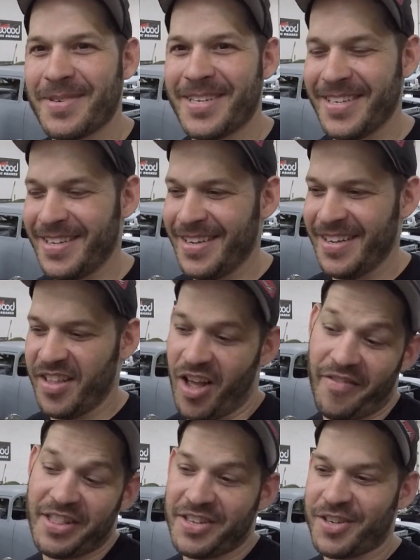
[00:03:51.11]
But right.
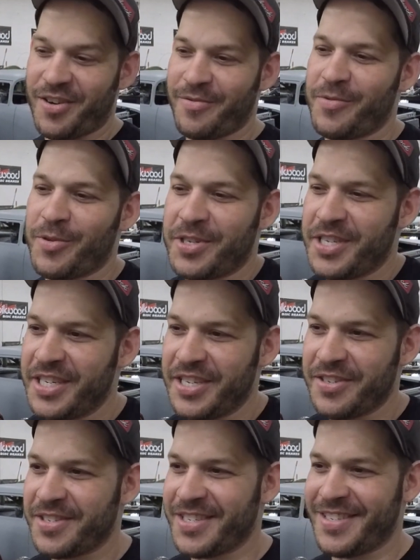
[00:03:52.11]
I've had this car for 14
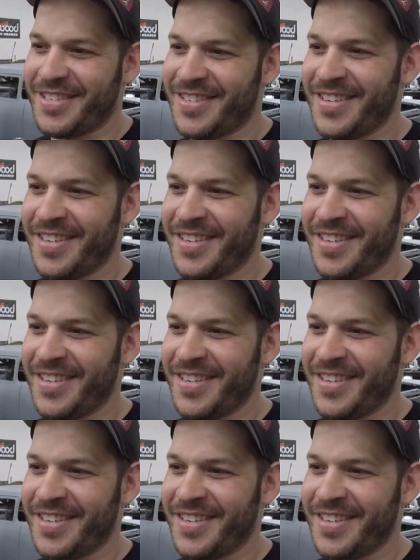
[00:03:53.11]
years, and,